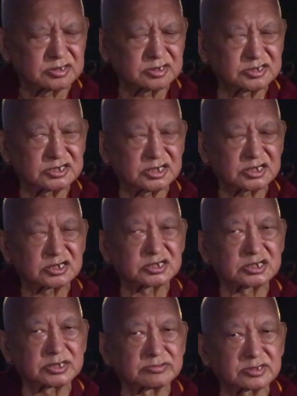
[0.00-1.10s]
He
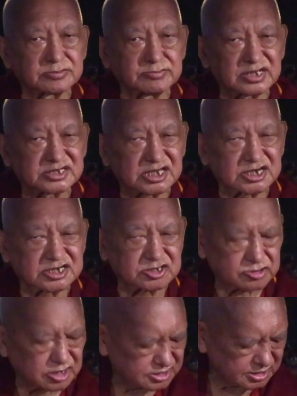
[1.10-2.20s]
make charity
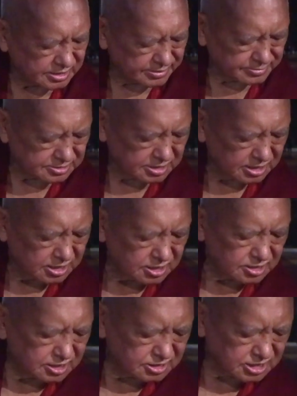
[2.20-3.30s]
to the sentiments.
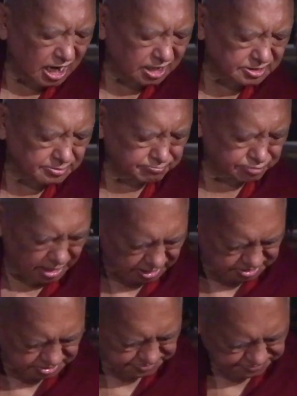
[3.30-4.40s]
And the Tatam,
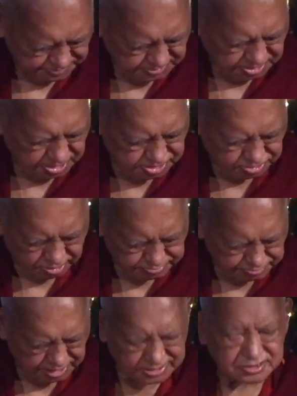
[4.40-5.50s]
blood, his own
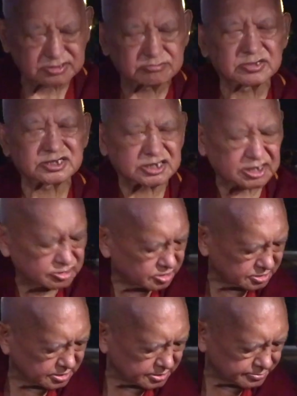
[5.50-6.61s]
blood, make charity to the
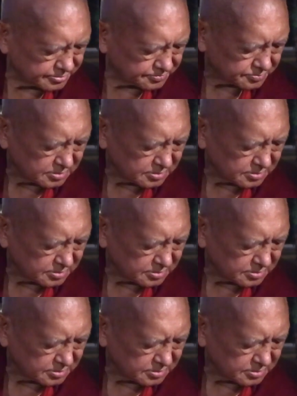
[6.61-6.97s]
sentiments.